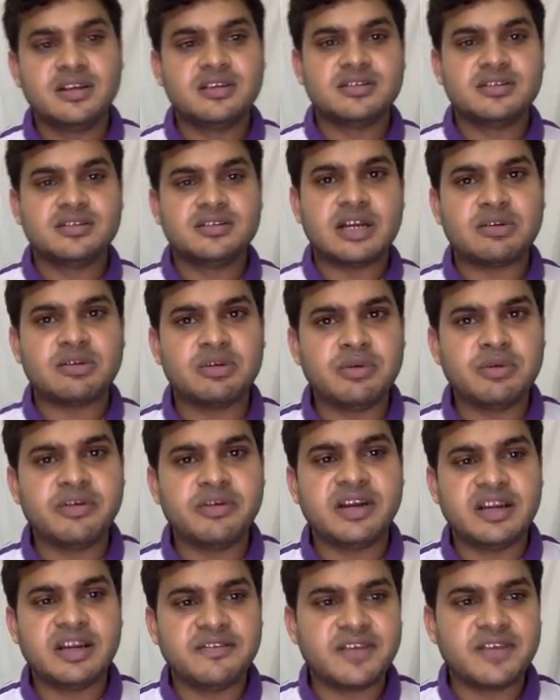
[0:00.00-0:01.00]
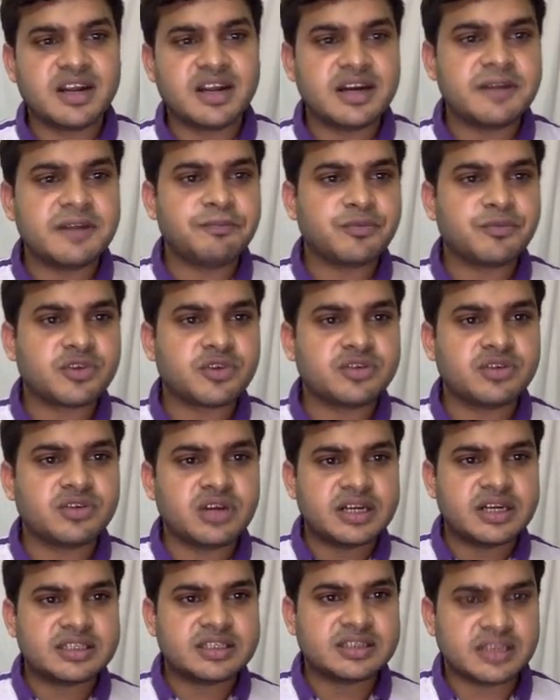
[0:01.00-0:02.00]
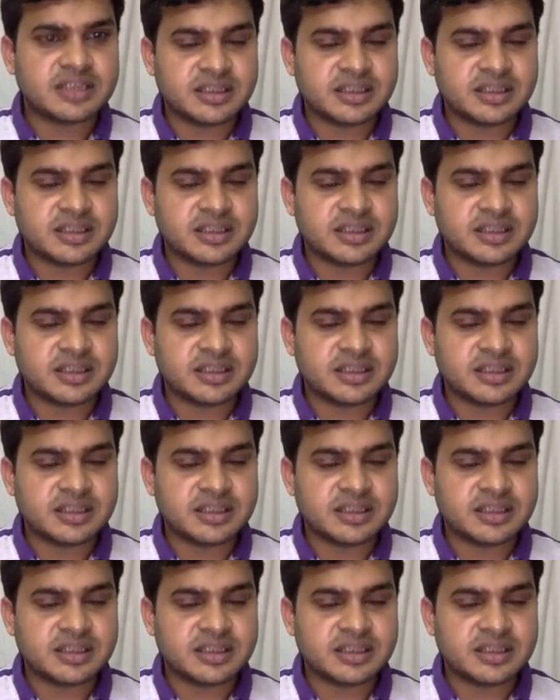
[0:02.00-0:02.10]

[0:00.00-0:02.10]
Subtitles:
So that will be very difficult. So let's,